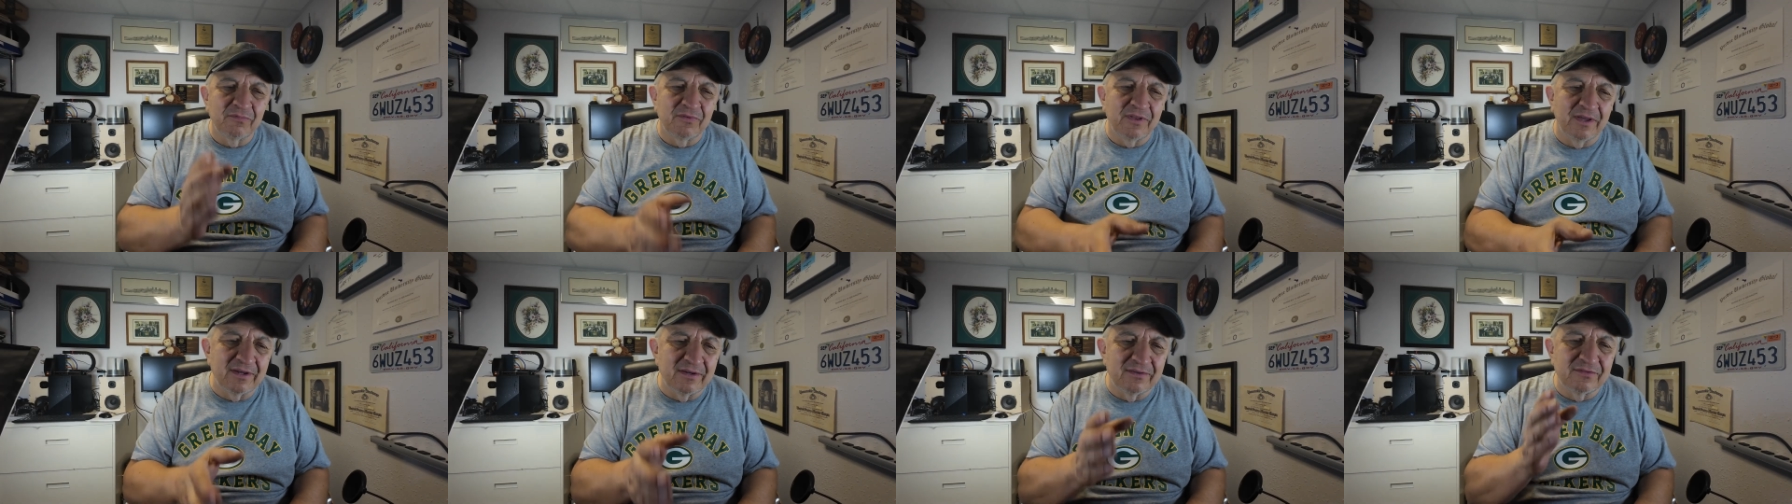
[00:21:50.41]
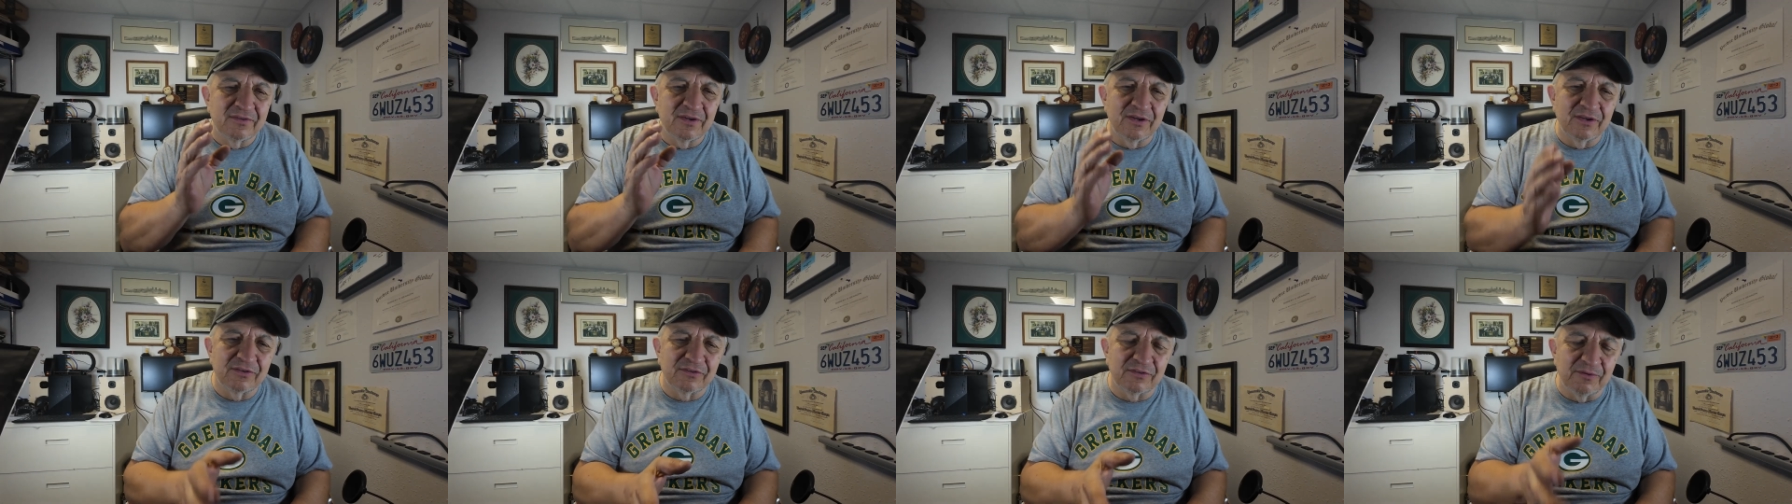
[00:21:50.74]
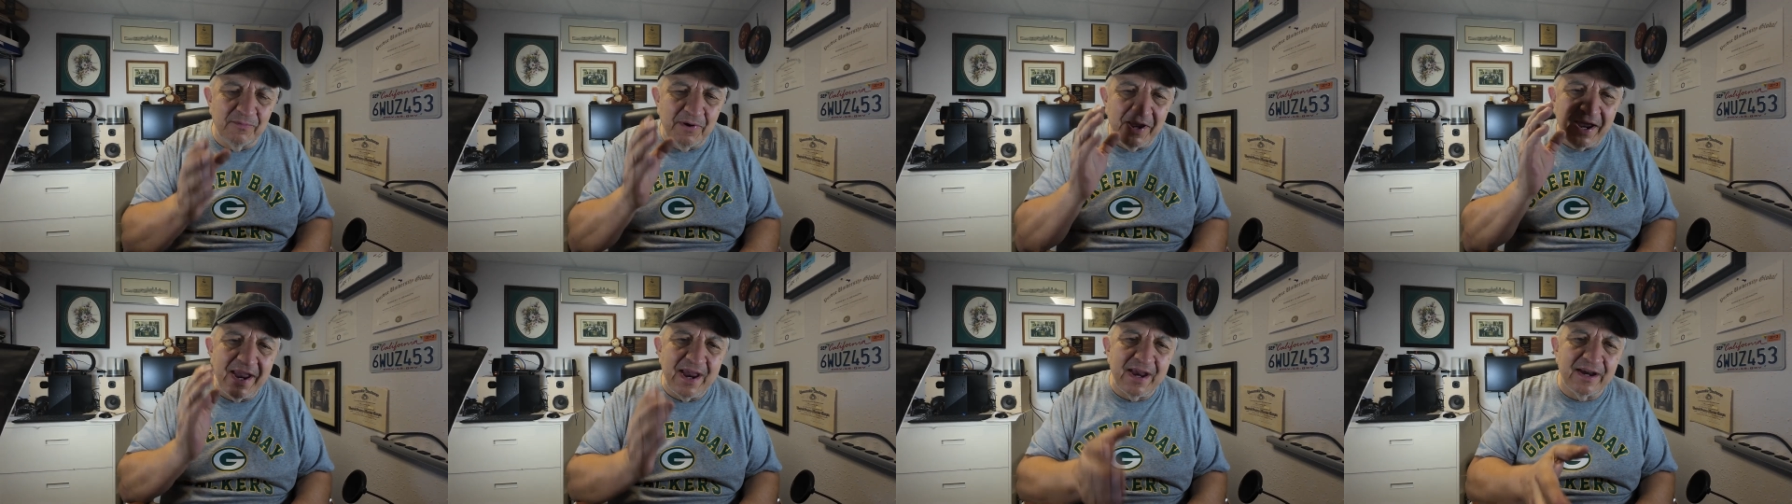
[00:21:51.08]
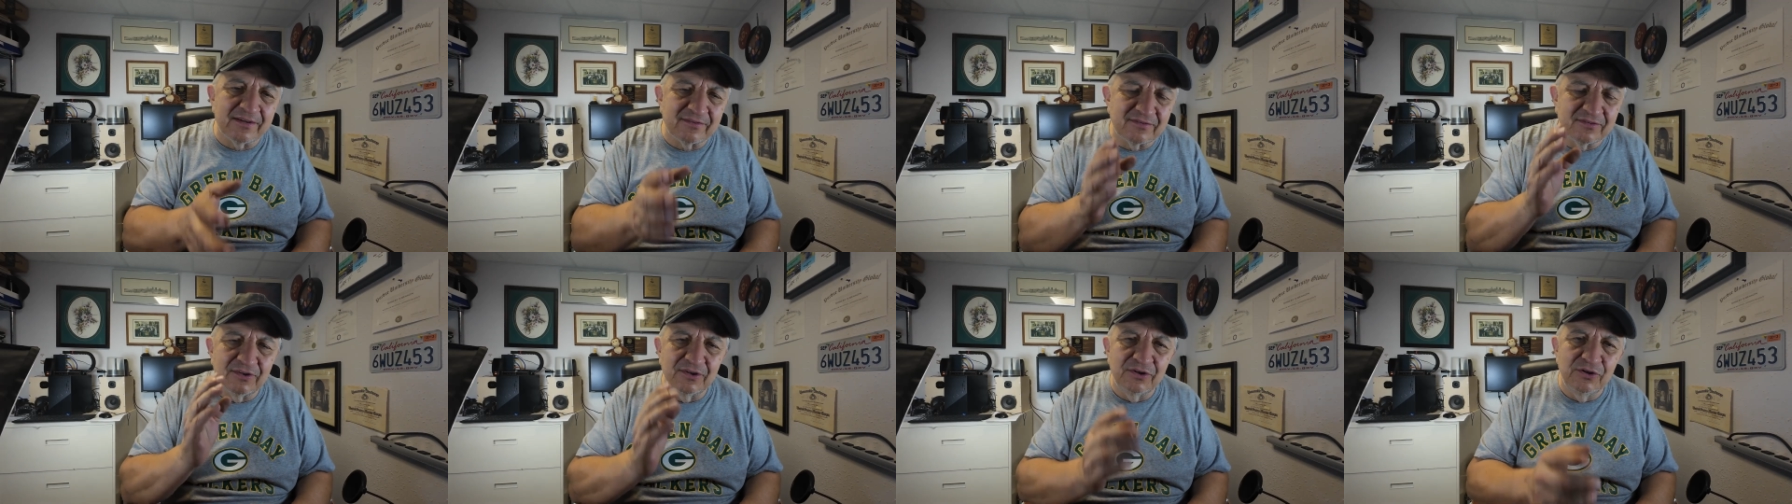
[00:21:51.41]
things some
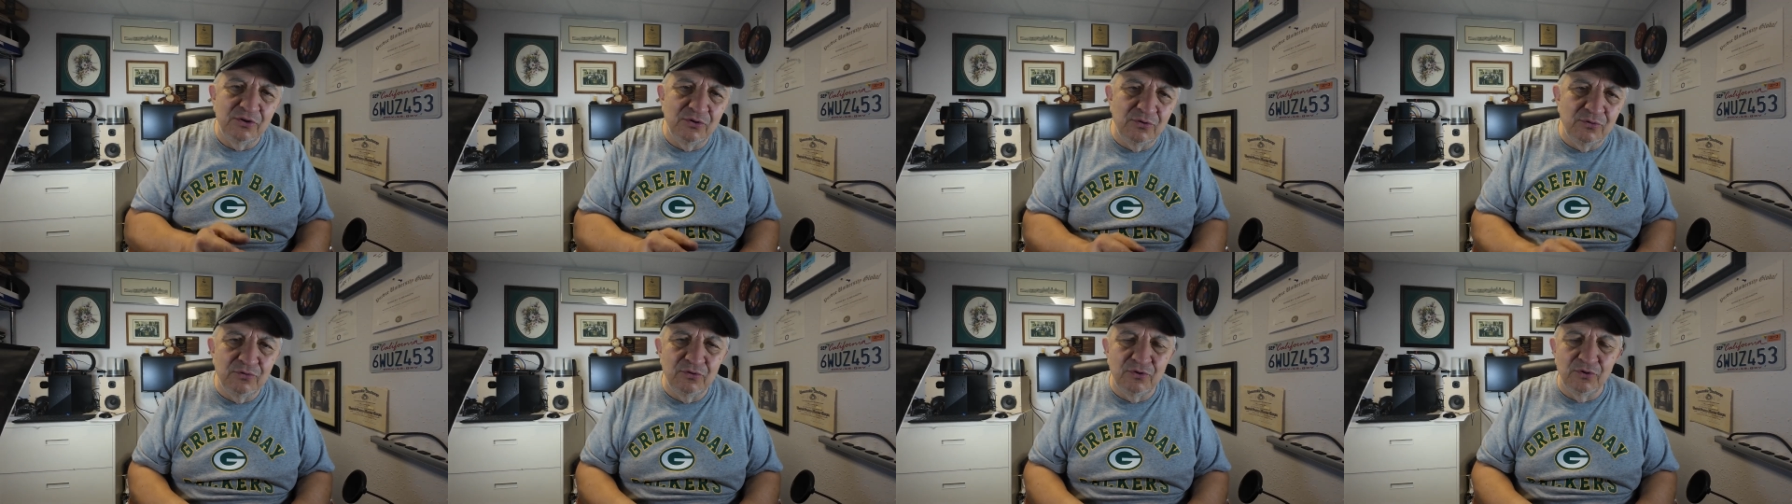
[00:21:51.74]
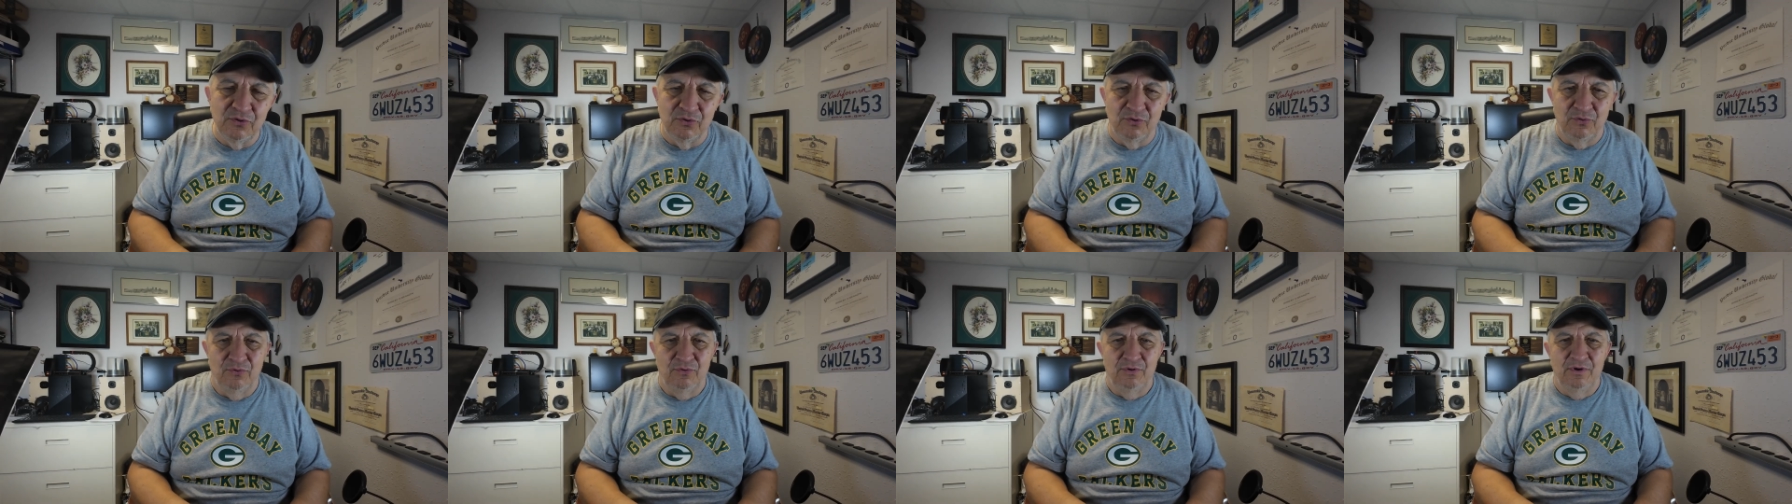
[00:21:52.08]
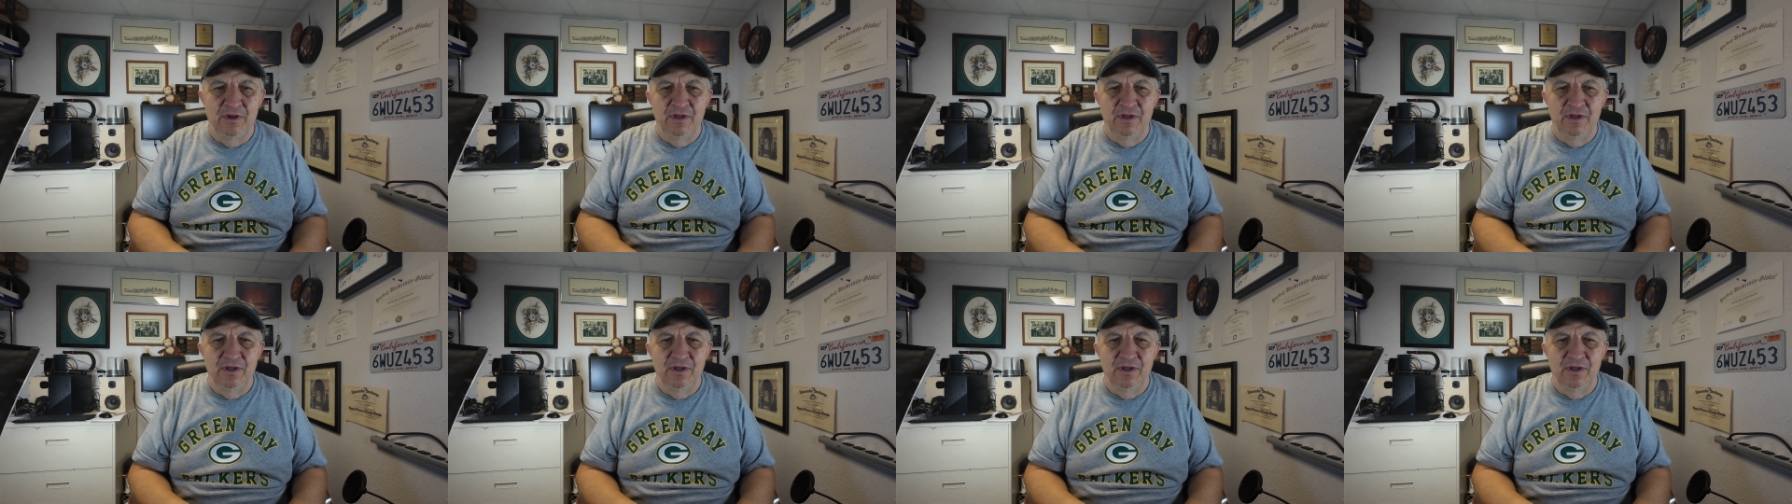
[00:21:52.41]
hacks that you do.